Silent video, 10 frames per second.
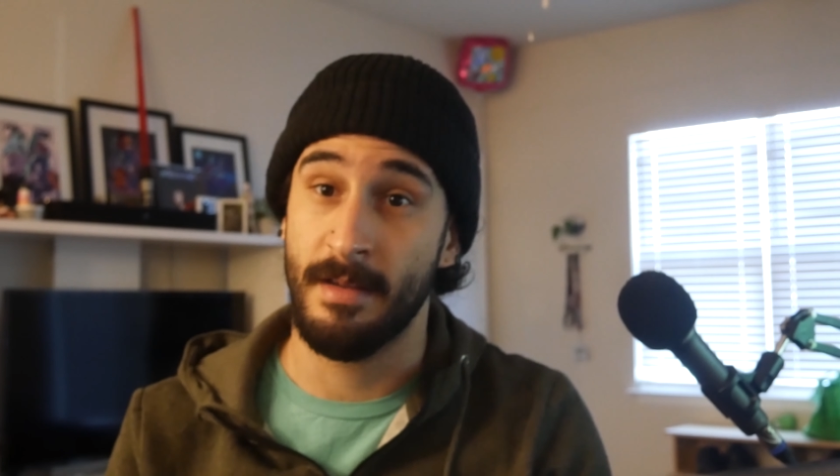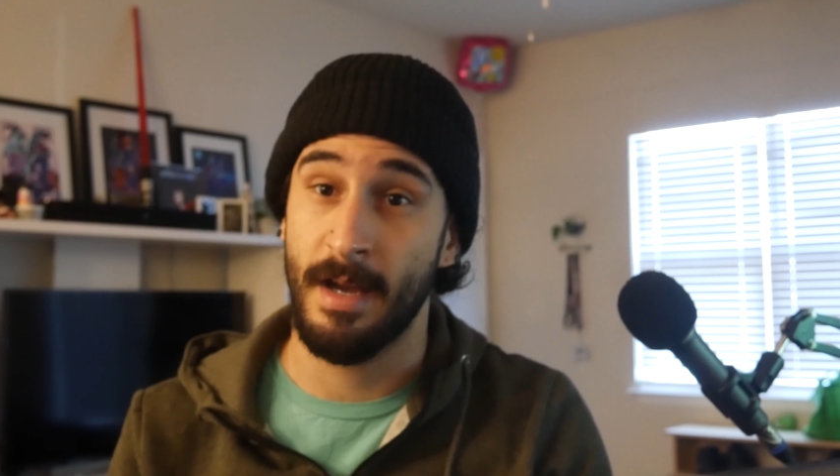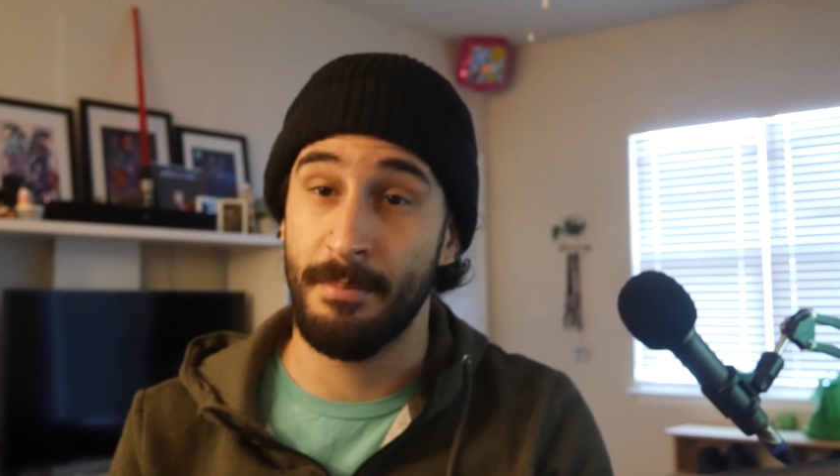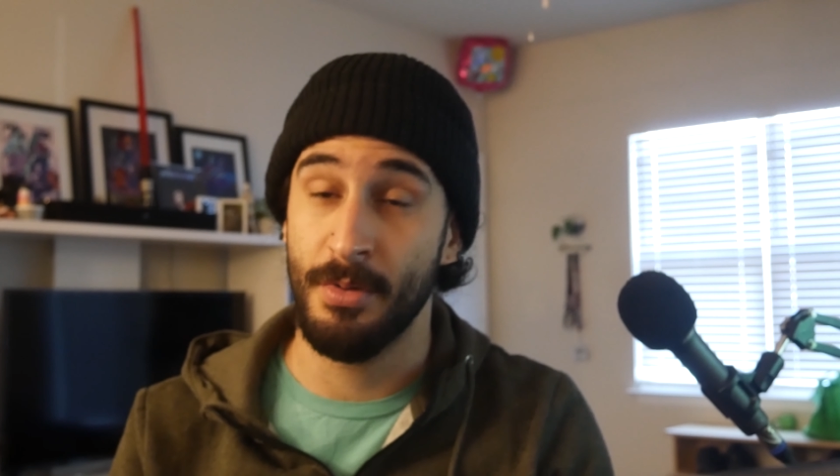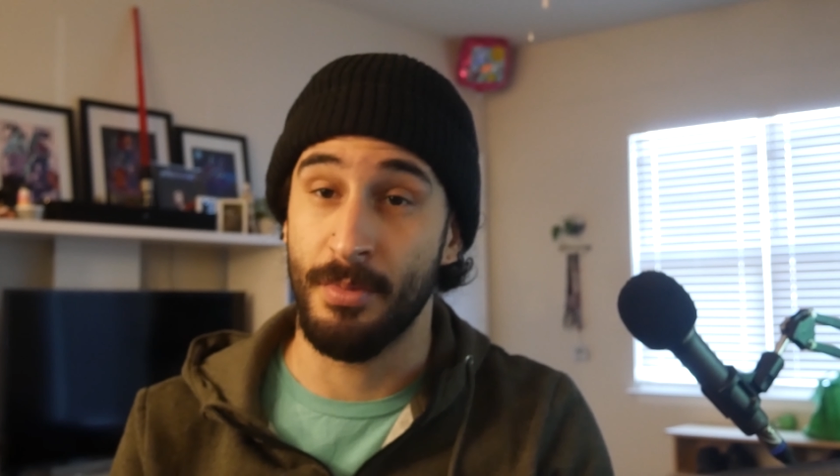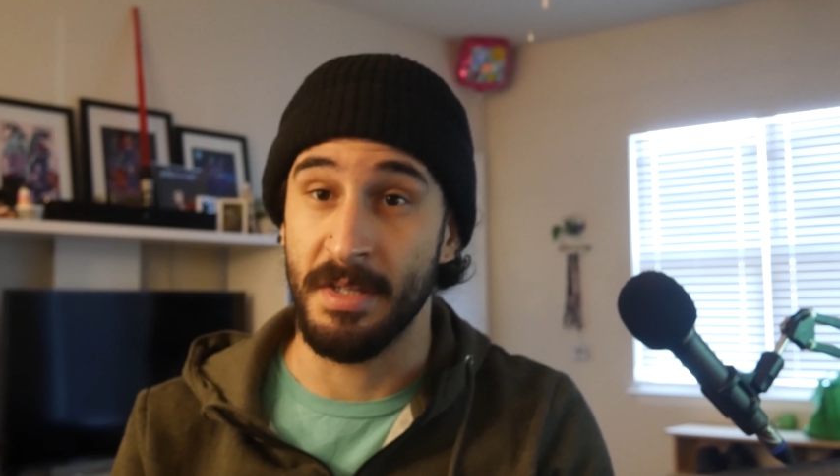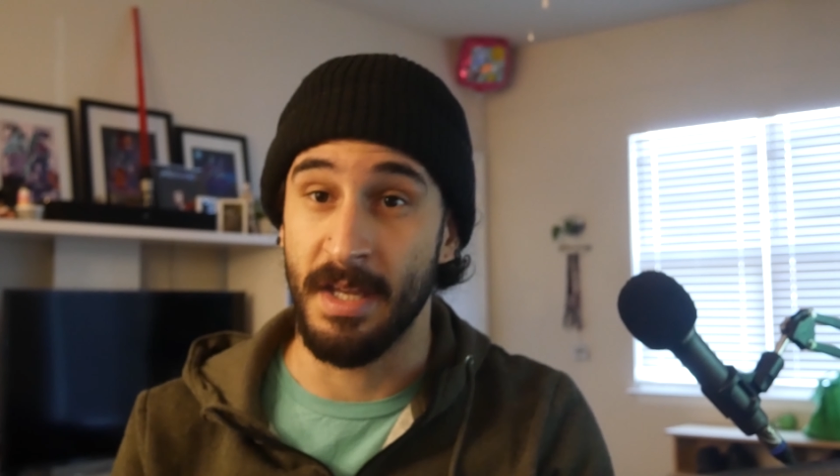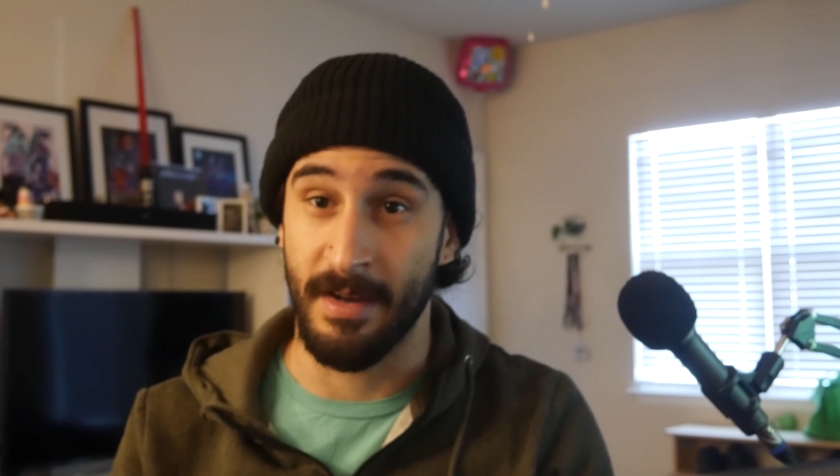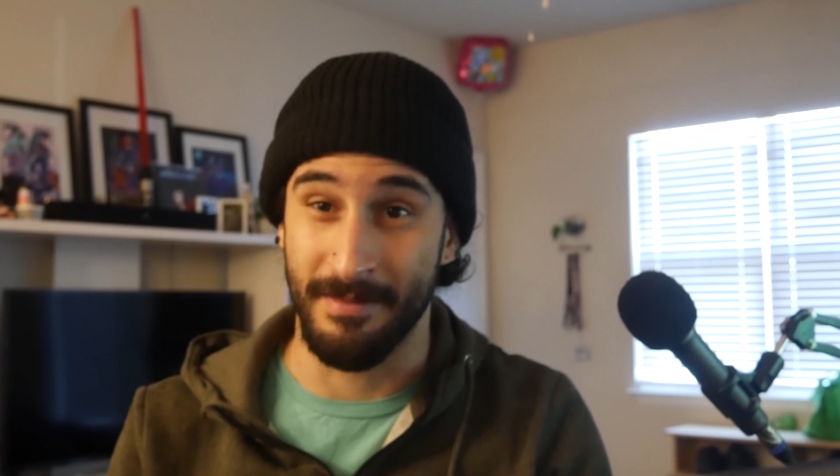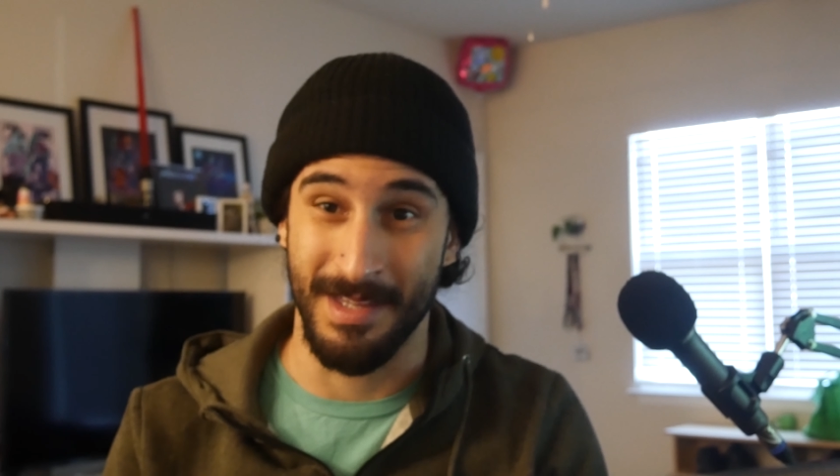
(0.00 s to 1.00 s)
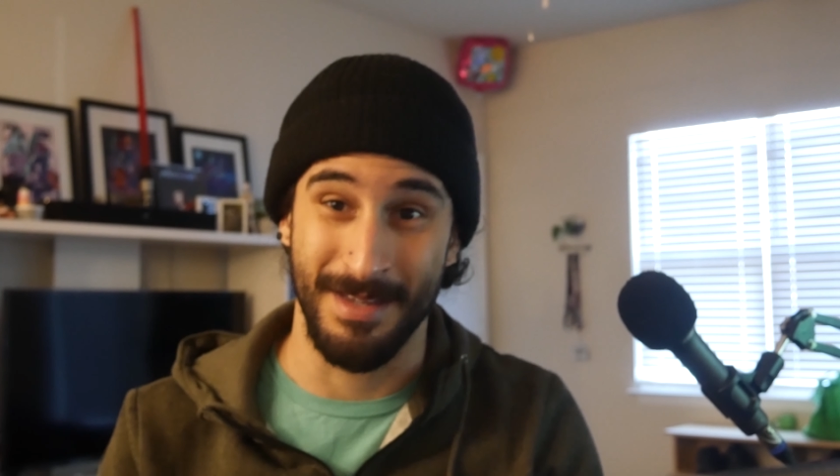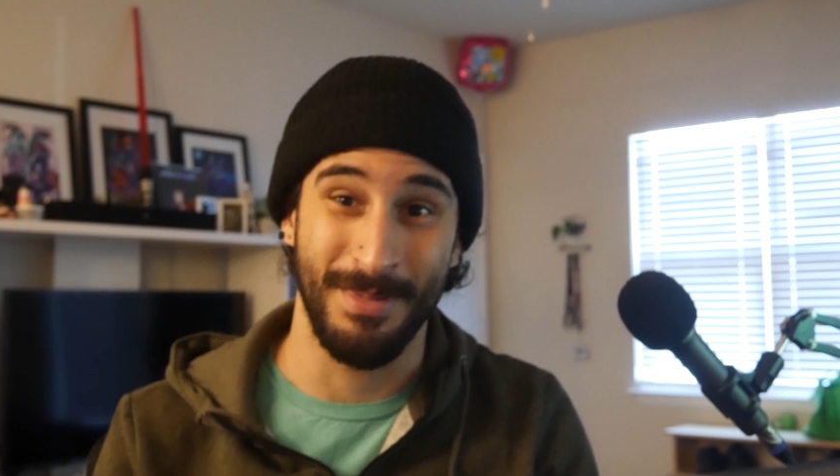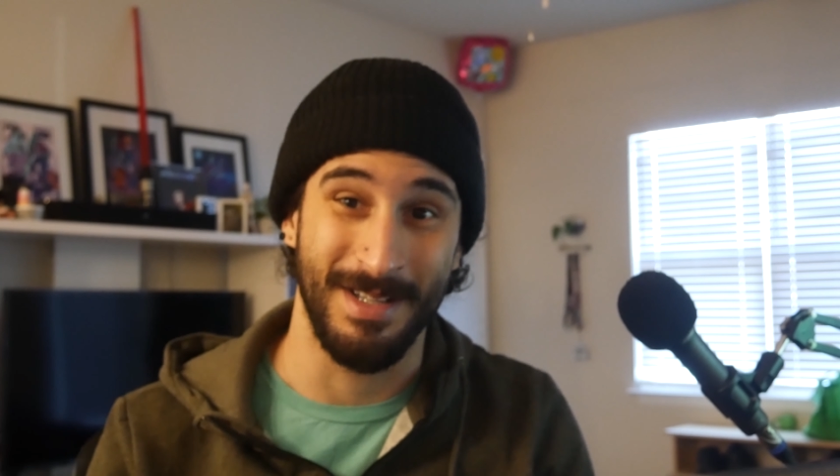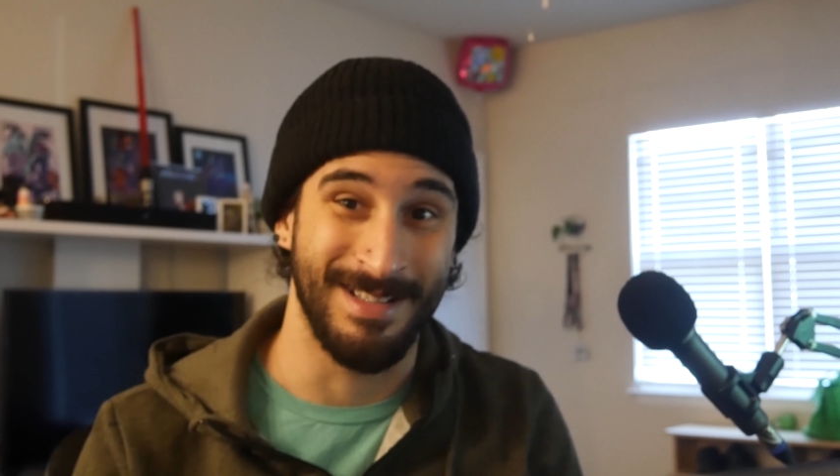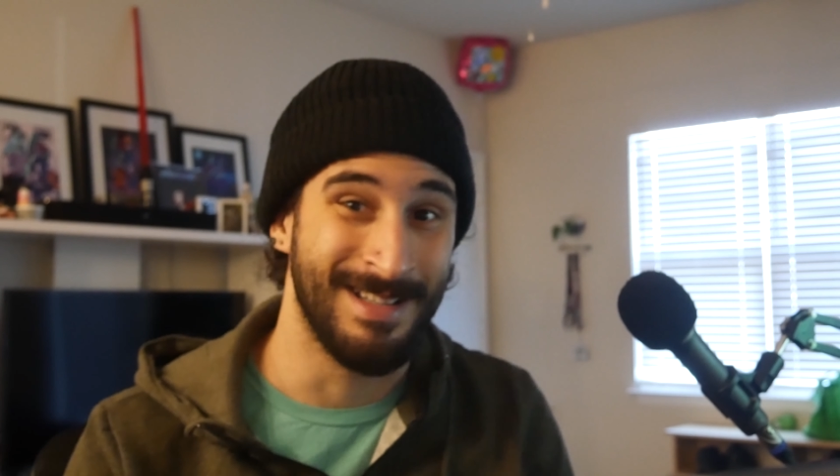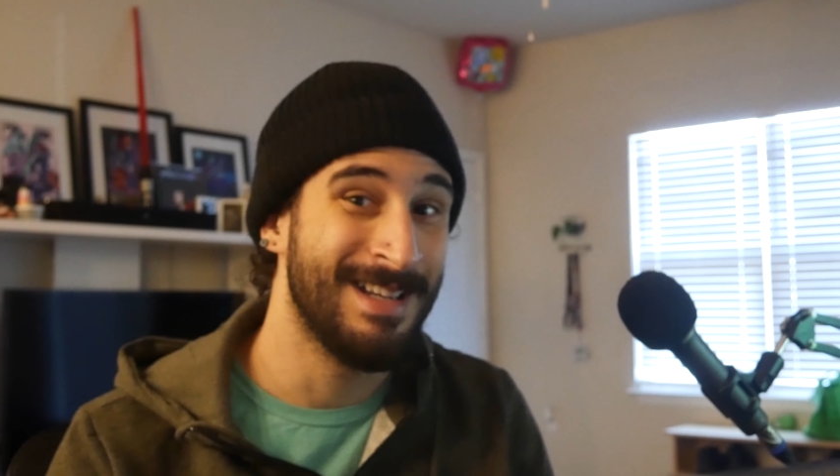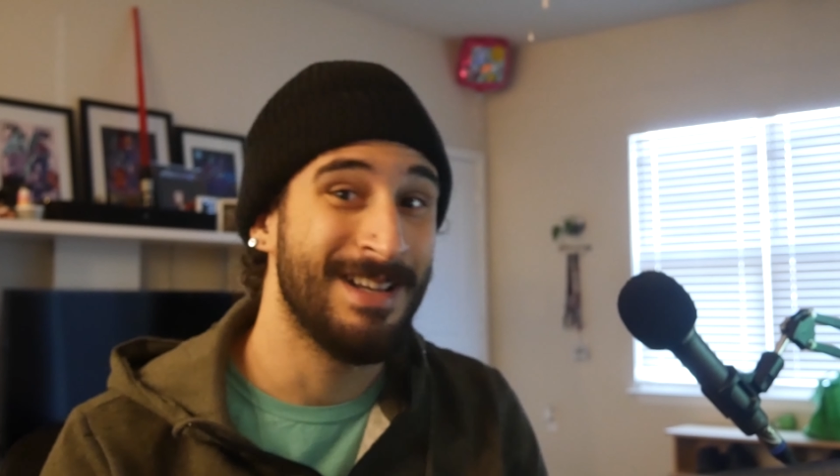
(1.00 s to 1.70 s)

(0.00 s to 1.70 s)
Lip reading: stop you when the elves hit the button.